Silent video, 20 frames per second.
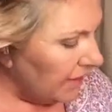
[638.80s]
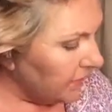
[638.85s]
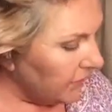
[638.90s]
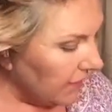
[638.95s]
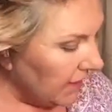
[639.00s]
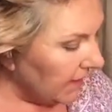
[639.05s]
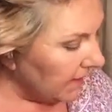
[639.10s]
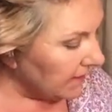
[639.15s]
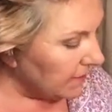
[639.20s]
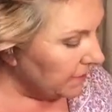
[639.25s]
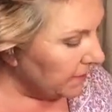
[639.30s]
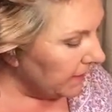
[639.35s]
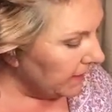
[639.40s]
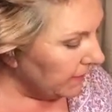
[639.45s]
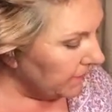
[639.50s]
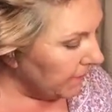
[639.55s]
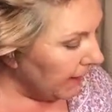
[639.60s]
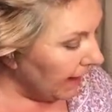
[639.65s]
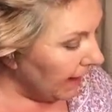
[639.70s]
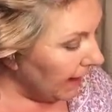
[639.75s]
Forgot to put
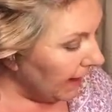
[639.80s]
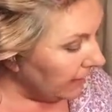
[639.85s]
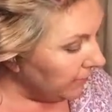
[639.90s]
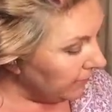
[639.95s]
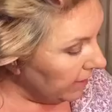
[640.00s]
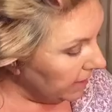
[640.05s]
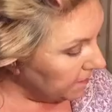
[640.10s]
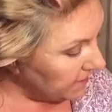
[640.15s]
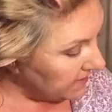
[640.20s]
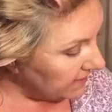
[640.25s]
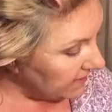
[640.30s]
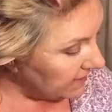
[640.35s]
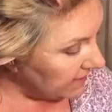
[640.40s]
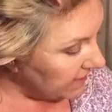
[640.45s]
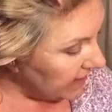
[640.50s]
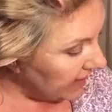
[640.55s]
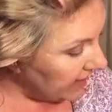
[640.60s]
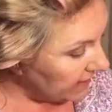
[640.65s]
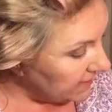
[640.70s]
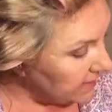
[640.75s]
in my eye drops
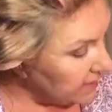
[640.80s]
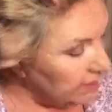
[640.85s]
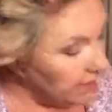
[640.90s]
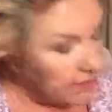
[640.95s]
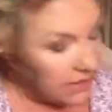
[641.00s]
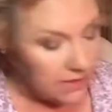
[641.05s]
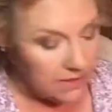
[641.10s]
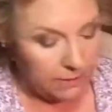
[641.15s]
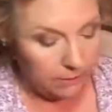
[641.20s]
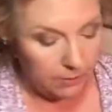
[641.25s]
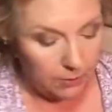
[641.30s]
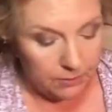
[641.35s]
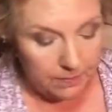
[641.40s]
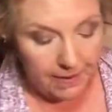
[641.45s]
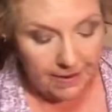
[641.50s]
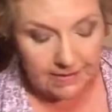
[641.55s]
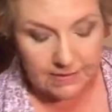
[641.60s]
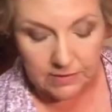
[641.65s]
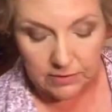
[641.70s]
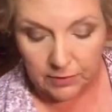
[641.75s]
today, so I'll use a blue
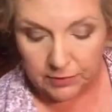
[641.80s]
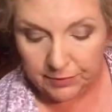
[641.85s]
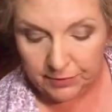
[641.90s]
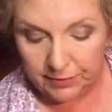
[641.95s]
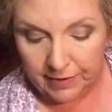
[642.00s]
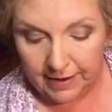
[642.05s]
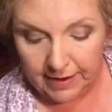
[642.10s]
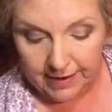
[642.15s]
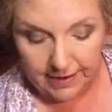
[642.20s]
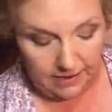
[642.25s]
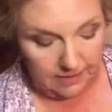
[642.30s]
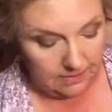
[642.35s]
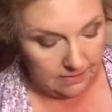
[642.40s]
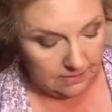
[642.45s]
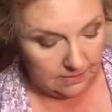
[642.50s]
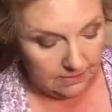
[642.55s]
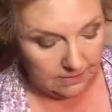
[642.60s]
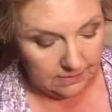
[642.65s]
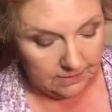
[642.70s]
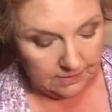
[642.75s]
pencil to try to
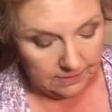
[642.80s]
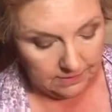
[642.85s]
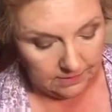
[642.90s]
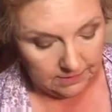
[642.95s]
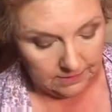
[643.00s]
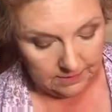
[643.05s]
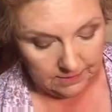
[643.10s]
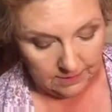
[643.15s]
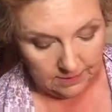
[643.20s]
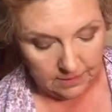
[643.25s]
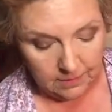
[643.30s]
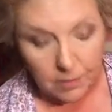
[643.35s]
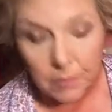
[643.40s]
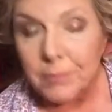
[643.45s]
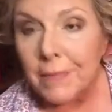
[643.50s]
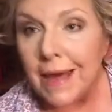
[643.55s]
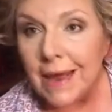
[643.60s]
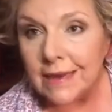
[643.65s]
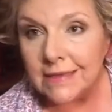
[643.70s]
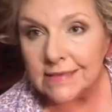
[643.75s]

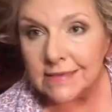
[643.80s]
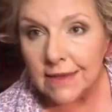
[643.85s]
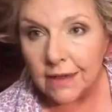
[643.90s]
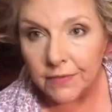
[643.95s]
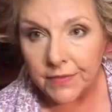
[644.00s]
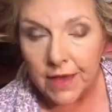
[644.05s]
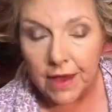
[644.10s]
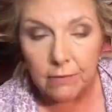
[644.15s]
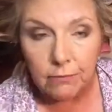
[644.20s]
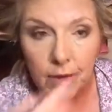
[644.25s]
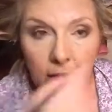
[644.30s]
balance out that